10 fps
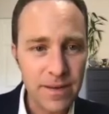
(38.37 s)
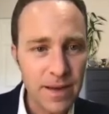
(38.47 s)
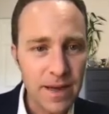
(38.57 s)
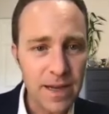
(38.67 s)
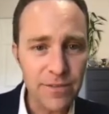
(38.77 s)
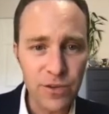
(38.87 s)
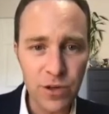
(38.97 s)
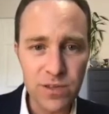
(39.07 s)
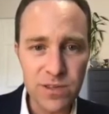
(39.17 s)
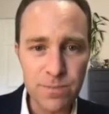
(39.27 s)
And if you
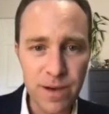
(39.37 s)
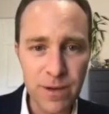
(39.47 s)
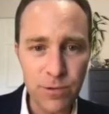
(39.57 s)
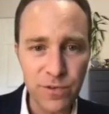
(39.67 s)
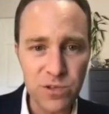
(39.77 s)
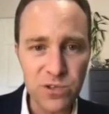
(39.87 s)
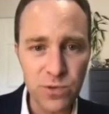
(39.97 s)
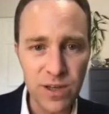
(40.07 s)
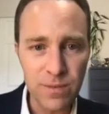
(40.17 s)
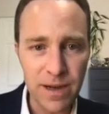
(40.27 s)
notice, by reverse
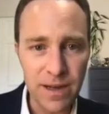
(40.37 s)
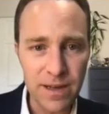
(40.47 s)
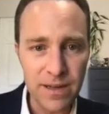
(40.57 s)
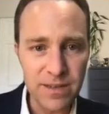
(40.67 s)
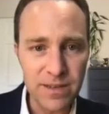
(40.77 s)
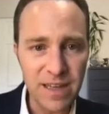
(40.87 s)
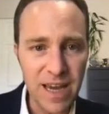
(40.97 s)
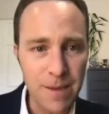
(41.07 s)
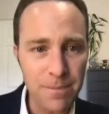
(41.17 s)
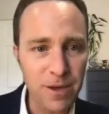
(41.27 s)
sorting by
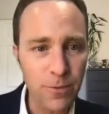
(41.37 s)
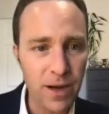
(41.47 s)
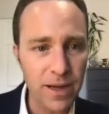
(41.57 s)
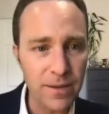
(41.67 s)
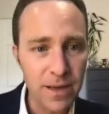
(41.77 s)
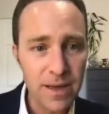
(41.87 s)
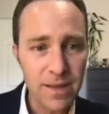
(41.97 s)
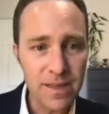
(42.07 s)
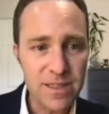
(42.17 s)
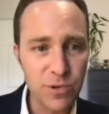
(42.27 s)
TAPY,
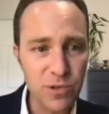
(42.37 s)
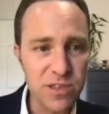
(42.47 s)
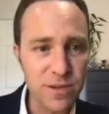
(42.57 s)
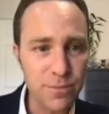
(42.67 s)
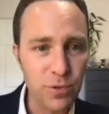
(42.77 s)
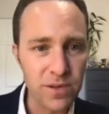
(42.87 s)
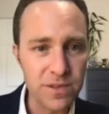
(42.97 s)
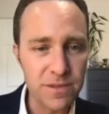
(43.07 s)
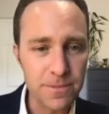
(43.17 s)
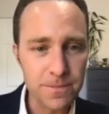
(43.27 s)
that's most of the pools.